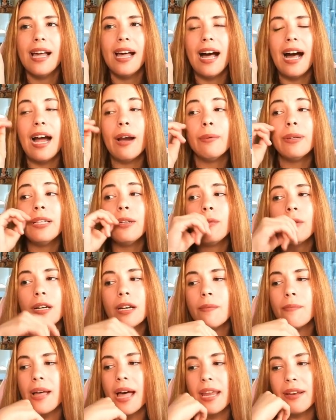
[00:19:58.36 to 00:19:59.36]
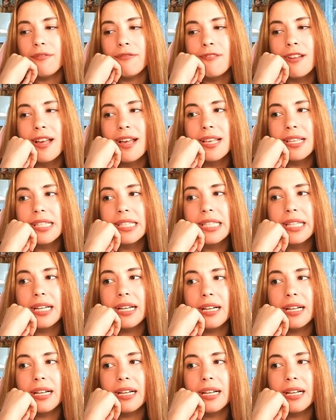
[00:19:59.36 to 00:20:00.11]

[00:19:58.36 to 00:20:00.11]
I really want to manifest